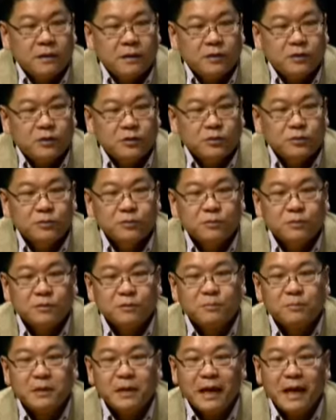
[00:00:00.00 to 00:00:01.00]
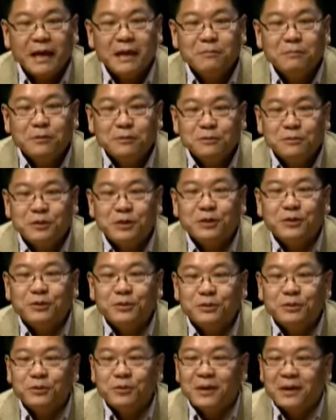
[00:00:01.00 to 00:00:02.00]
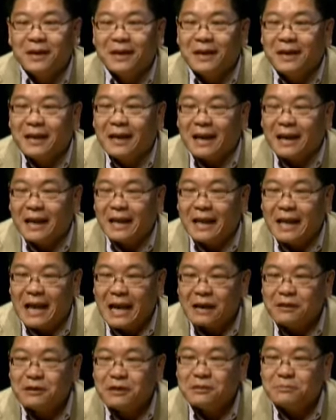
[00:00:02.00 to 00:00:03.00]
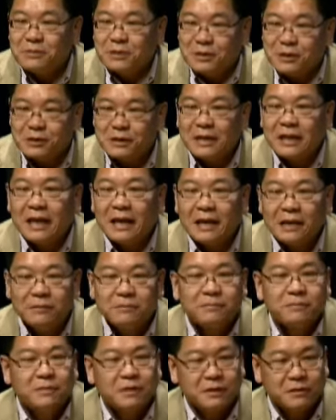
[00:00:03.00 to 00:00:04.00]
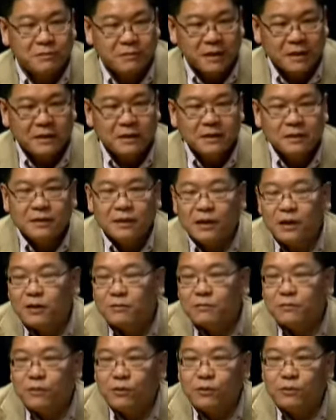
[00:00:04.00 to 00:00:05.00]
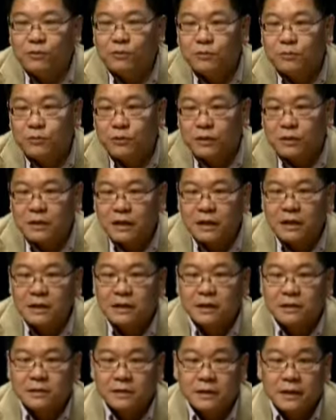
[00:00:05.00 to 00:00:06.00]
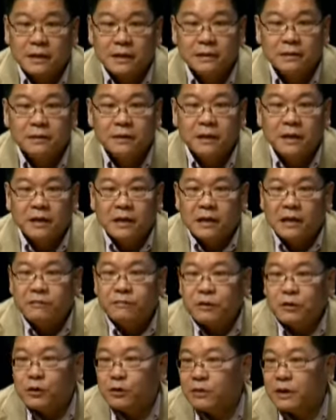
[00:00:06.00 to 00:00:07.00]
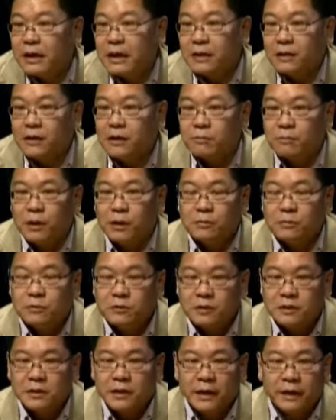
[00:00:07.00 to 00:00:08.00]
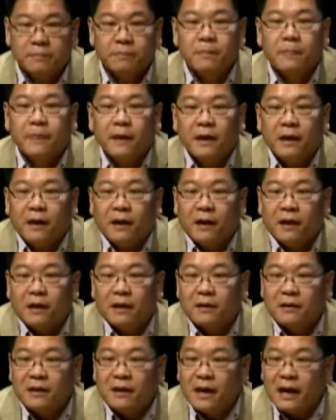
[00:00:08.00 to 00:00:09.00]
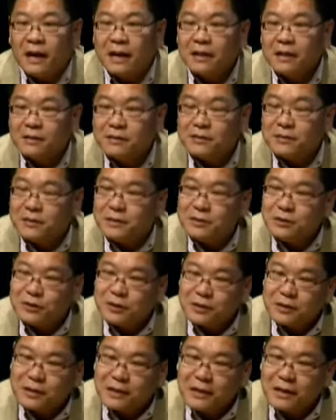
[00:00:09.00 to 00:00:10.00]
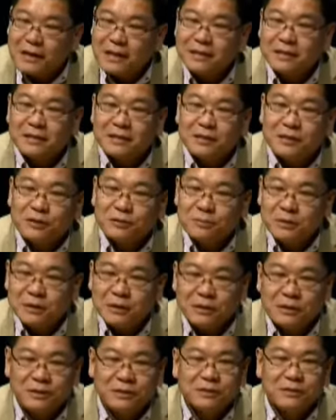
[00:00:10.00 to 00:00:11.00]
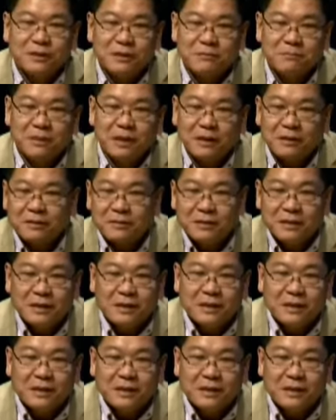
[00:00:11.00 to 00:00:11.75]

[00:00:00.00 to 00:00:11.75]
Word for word: to be able to allow him to claim the credit of all the work that he has done, even though he had not published yet. Uh, I think there's an interesting lesson to be learned about